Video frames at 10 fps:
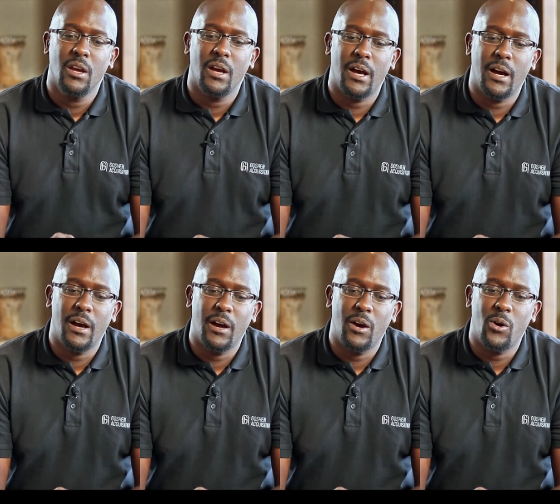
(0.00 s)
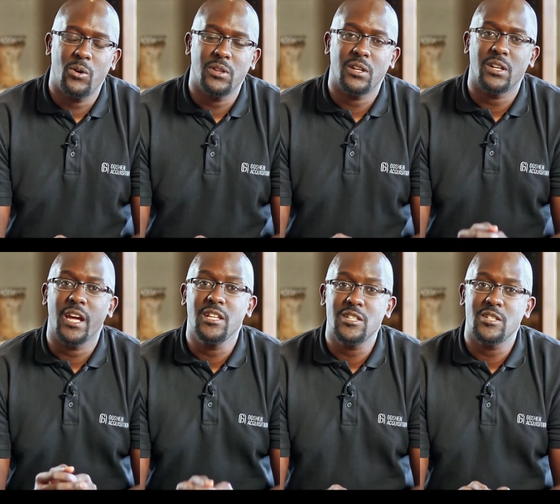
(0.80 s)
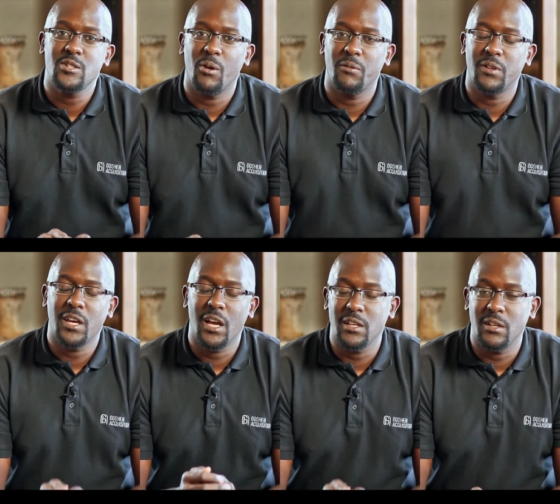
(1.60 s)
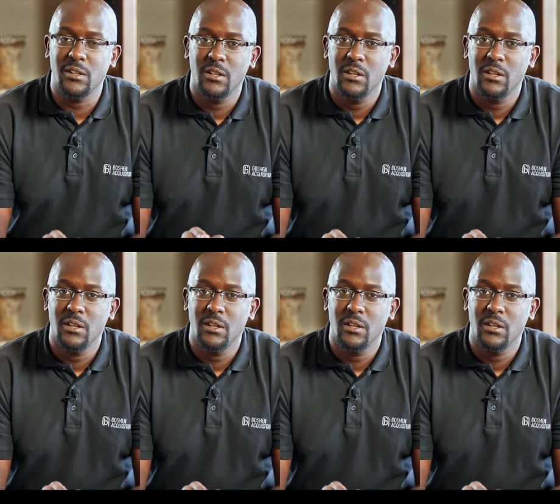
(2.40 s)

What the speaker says: on the rights of the Kenyan